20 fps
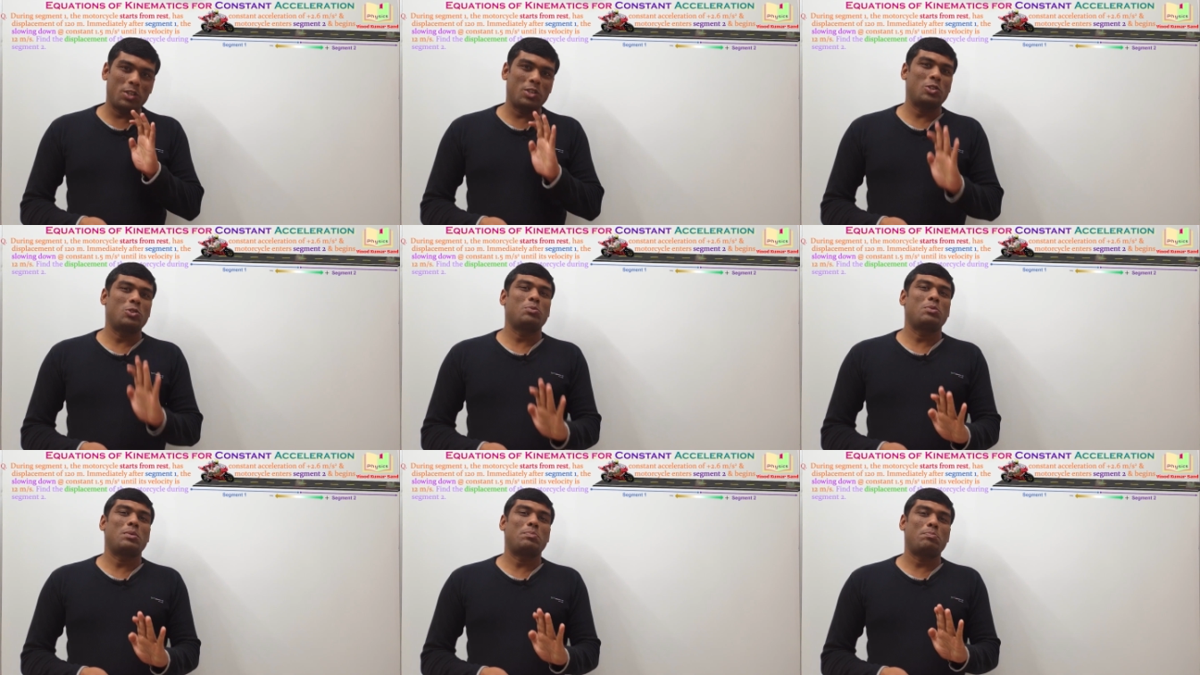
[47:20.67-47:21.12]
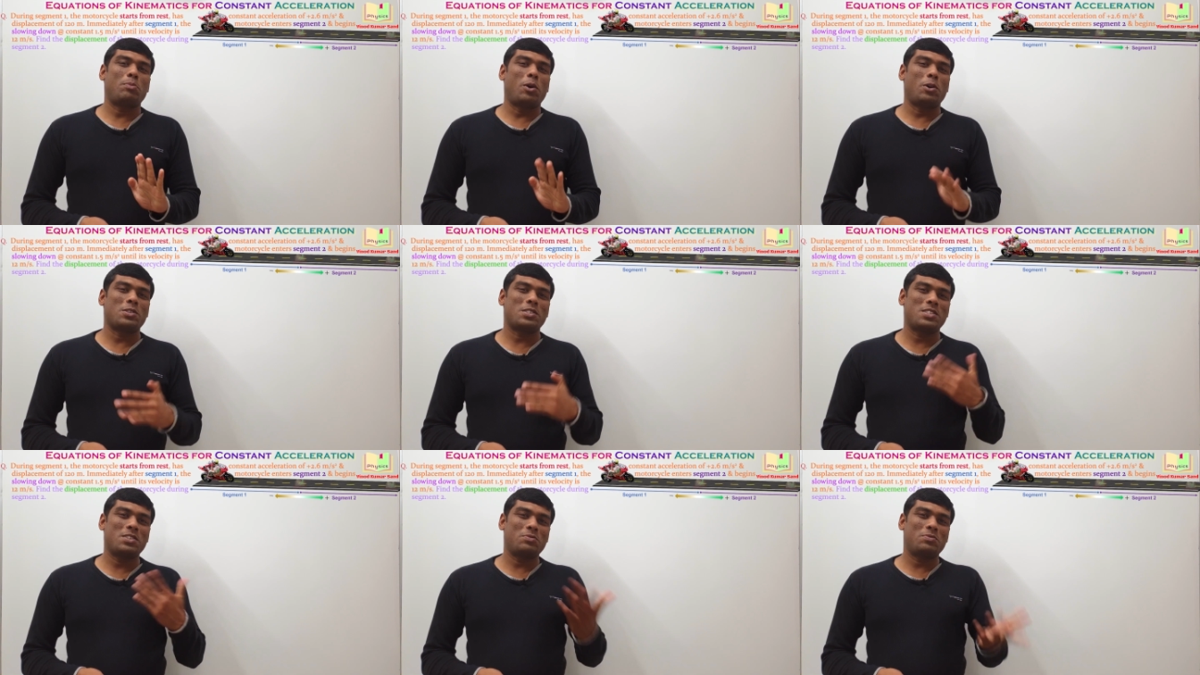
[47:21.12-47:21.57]
you may
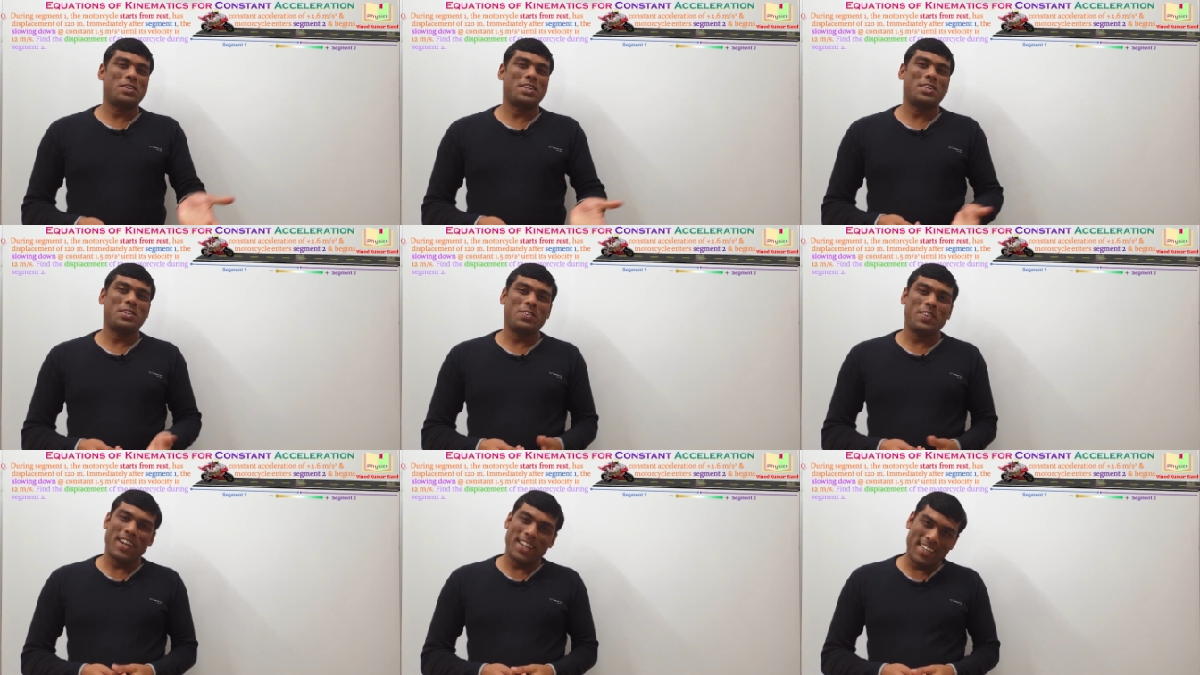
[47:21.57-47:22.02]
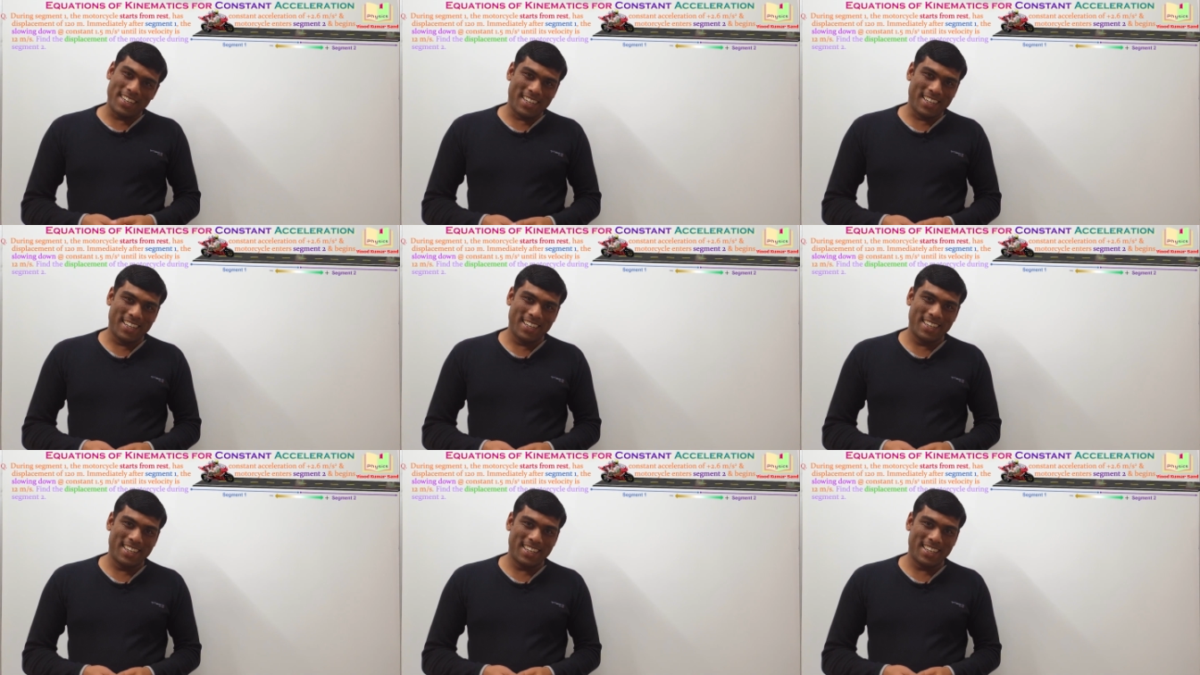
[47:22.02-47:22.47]
pause the video and
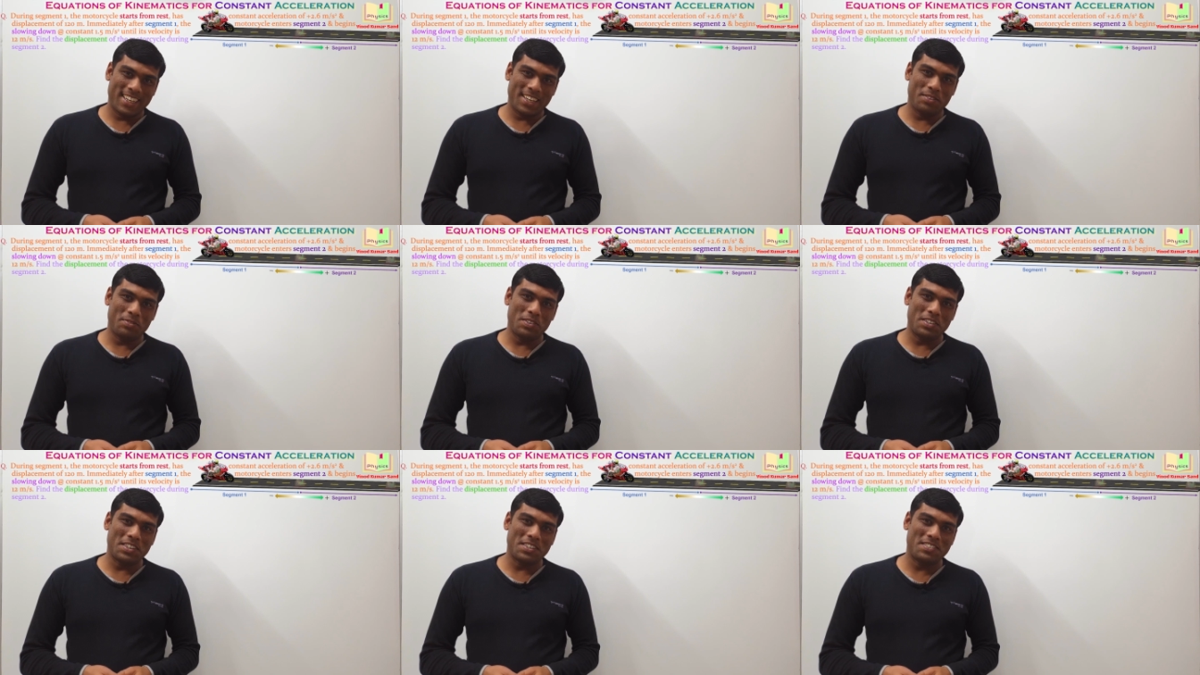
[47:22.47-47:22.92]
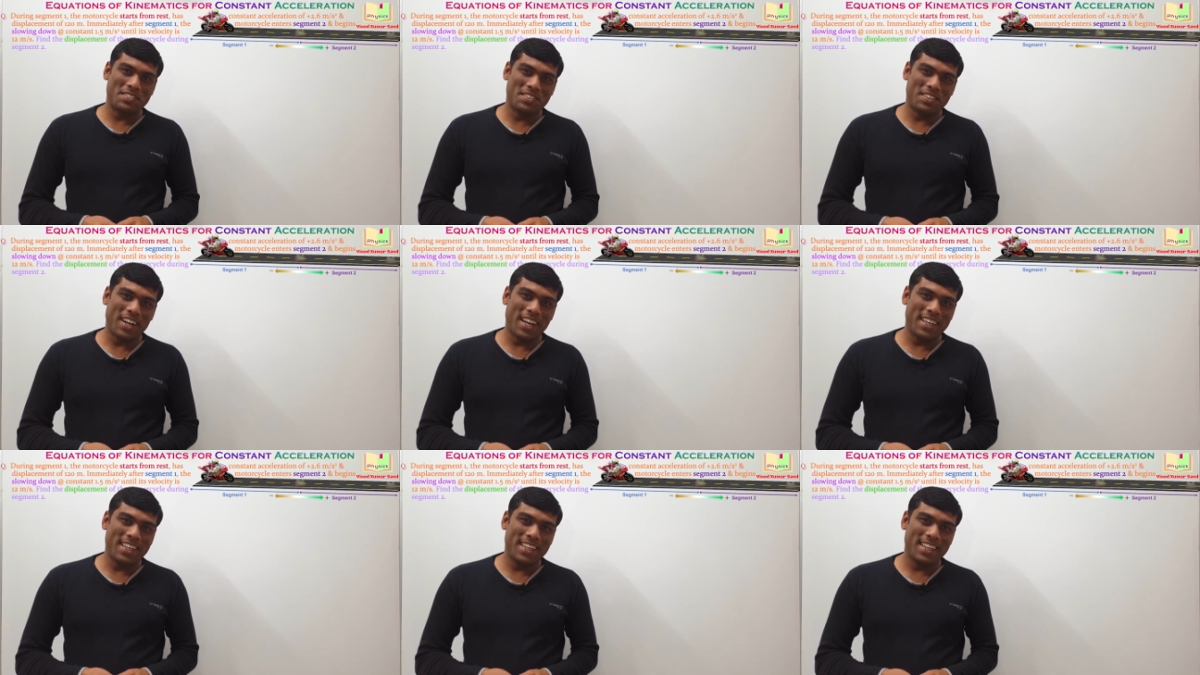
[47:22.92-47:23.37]
give it a
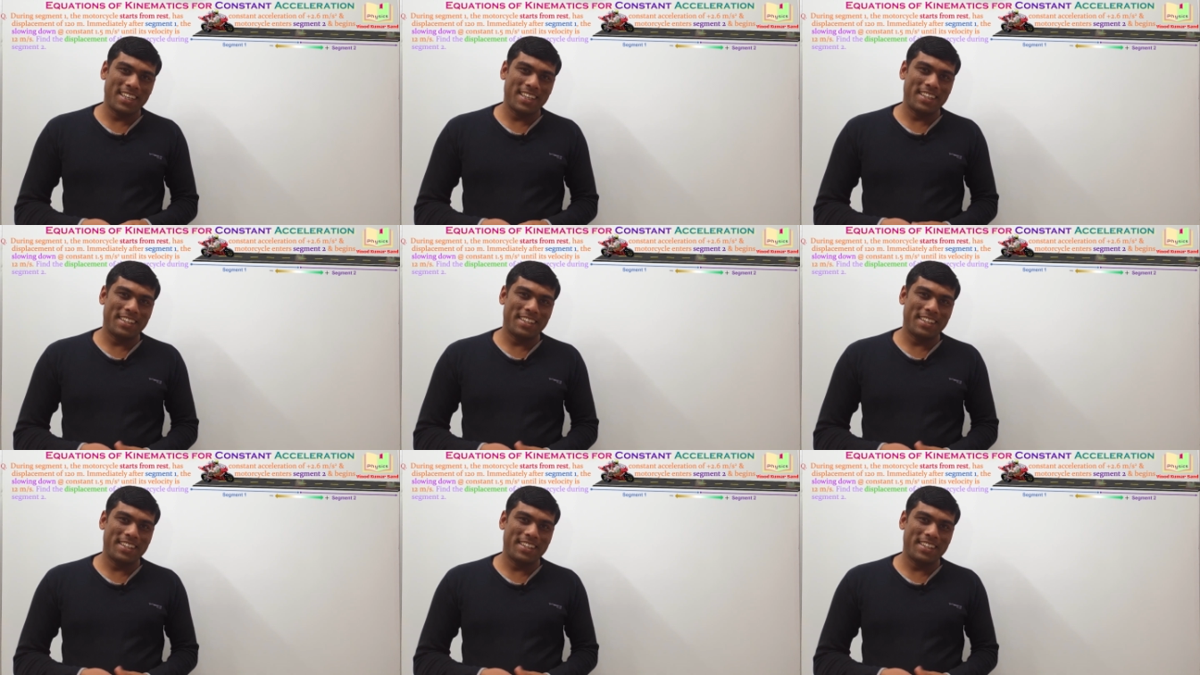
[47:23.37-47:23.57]
try